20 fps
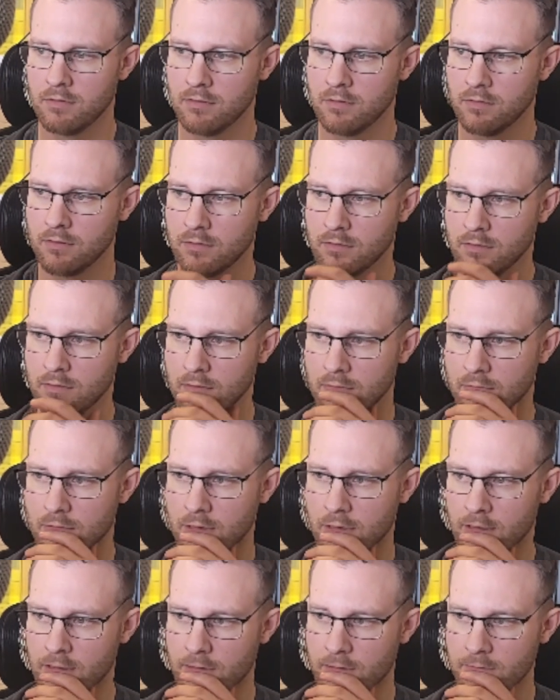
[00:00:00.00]
So in
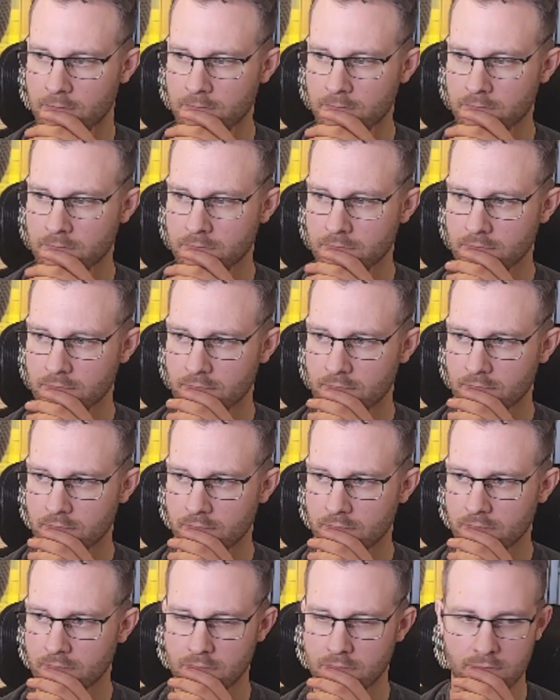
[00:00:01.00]
that case, we are going to
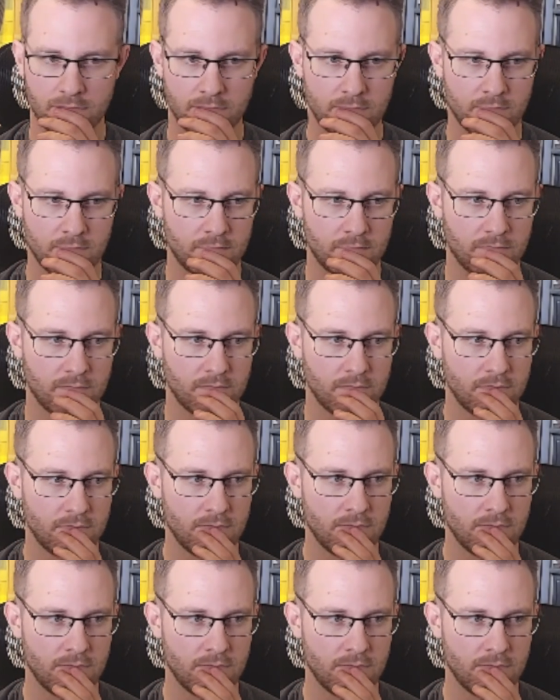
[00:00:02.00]
set the sprites of.